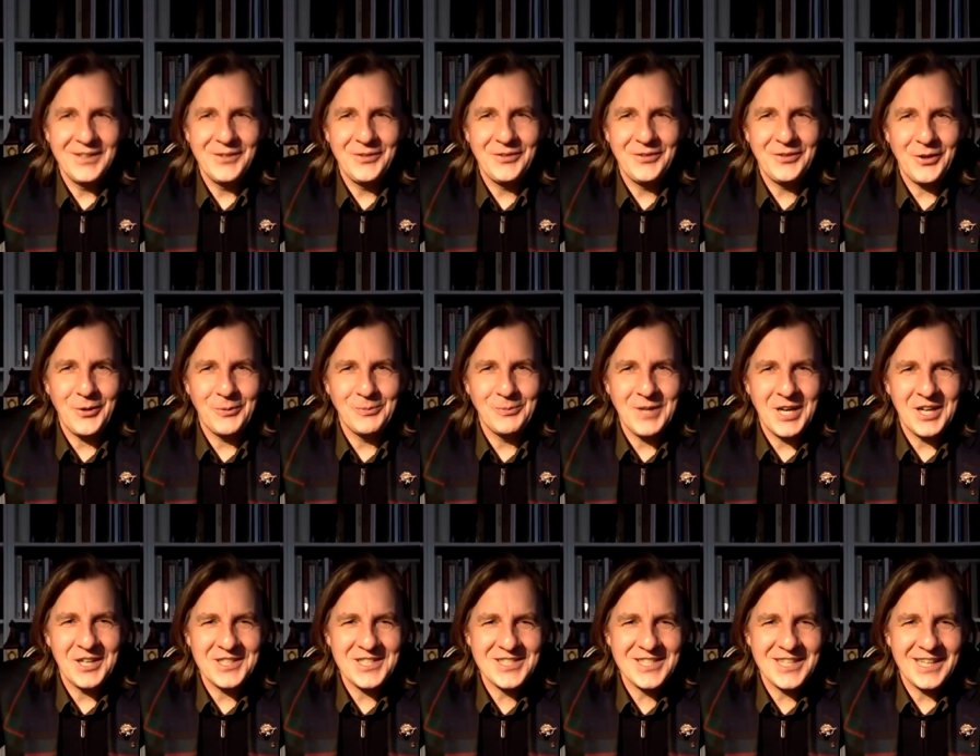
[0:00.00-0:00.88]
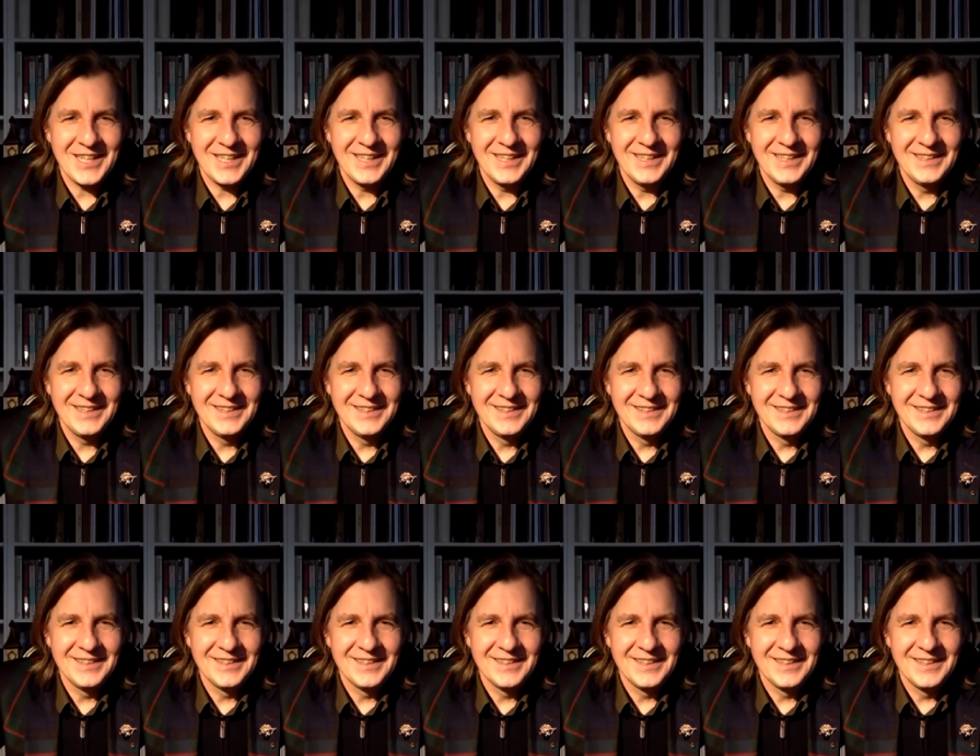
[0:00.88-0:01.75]
you. Um, so thank you,
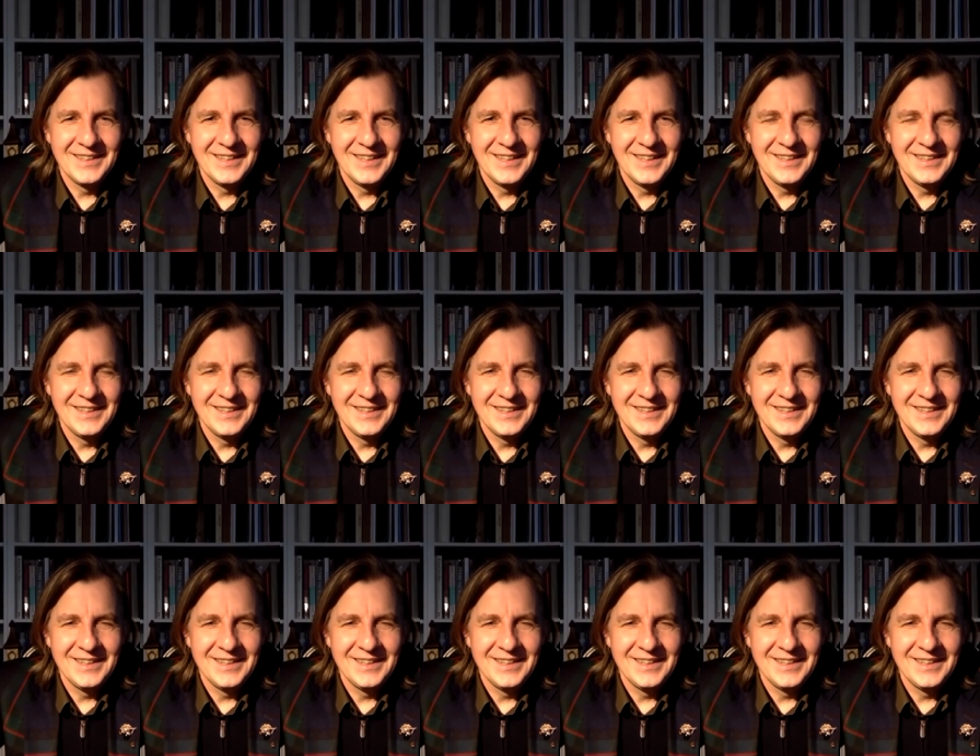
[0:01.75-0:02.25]
Maiwa, for all your